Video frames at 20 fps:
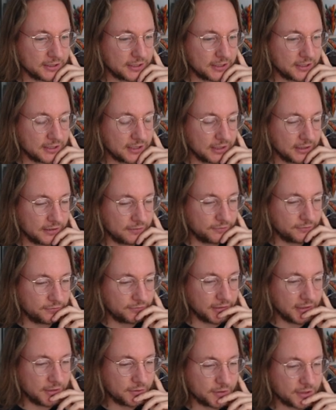That's kind of
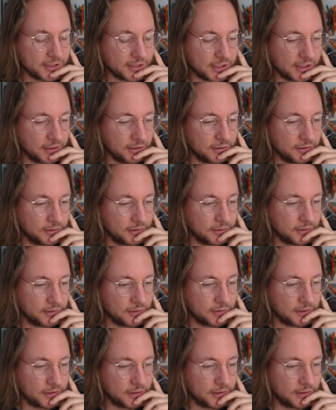interesting.
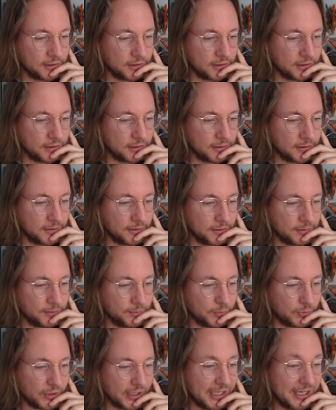Um,
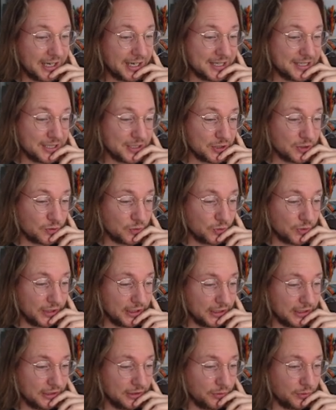Braingeyser is
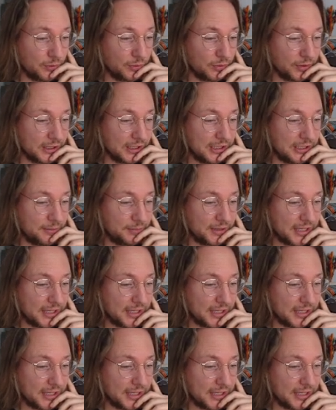really good. We want to keep